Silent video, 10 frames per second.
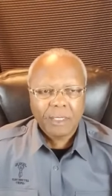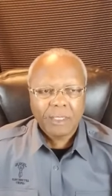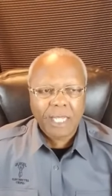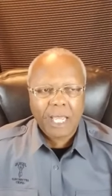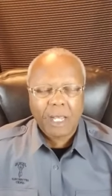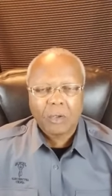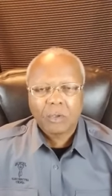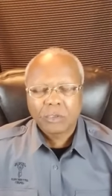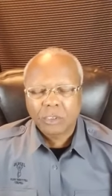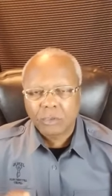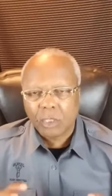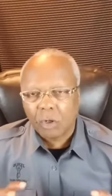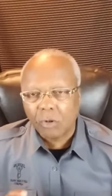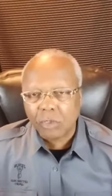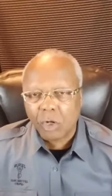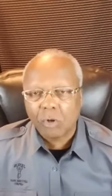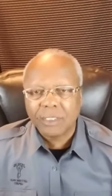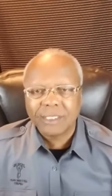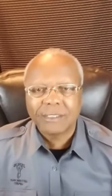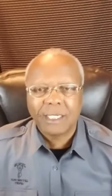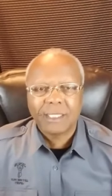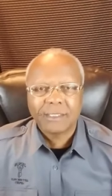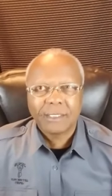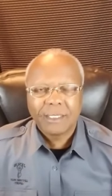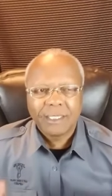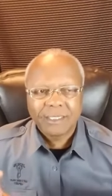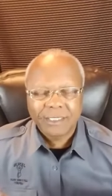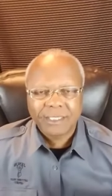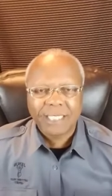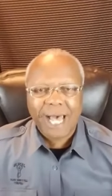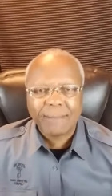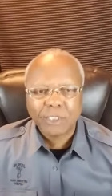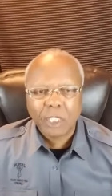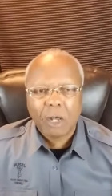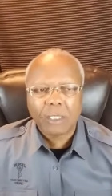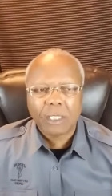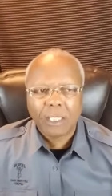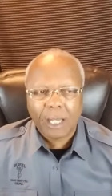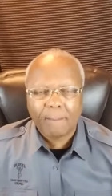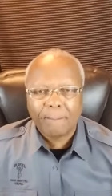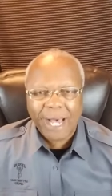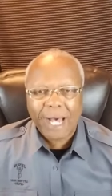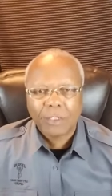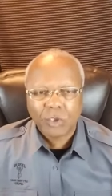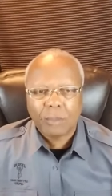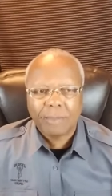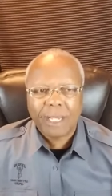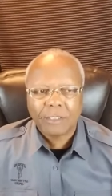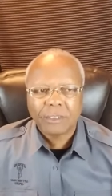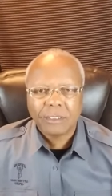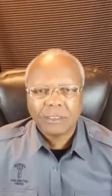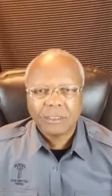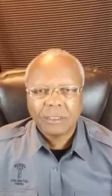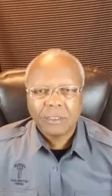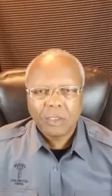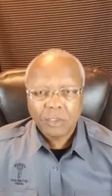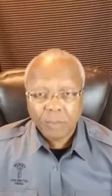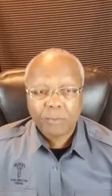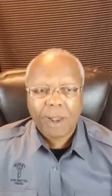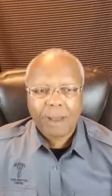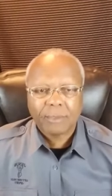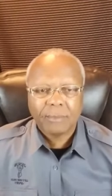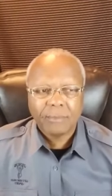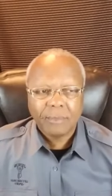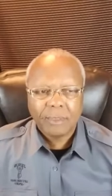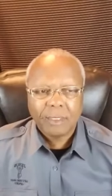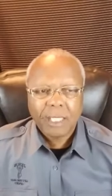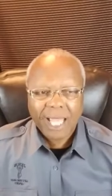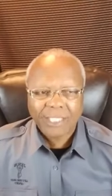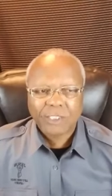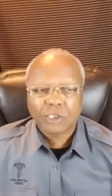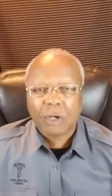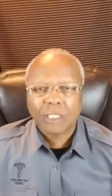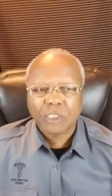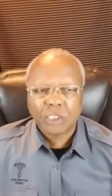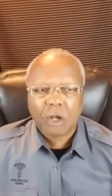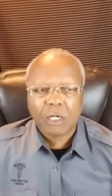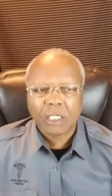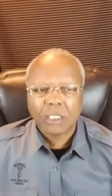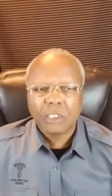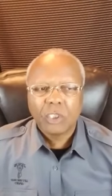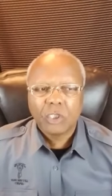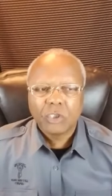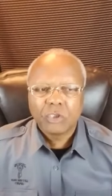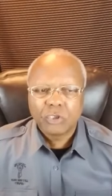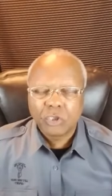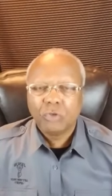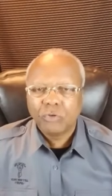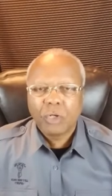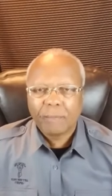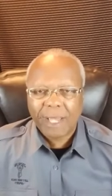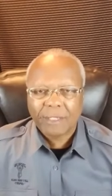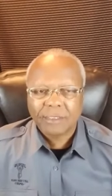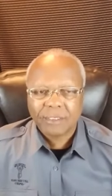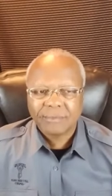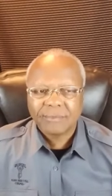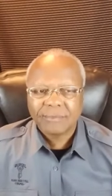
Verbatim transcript: Now, so the whole goal is this stop talking about your mountain, the problem, and start talking to your mountain.